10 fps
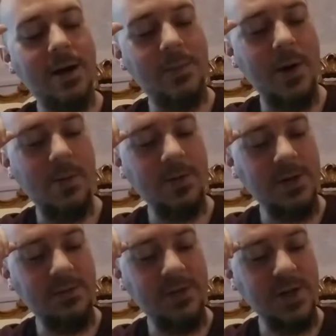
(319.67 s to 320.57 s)
uh,
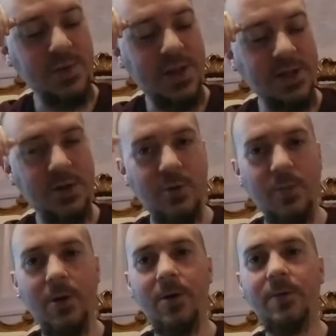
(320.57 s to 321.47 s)
pummeled in the face with that
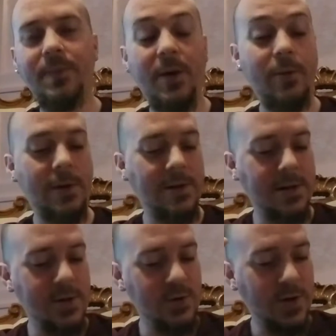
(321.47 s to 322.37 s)
snowball, though. I really
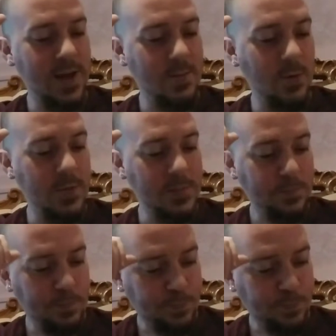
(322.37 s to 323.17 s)
did enjoy that moment.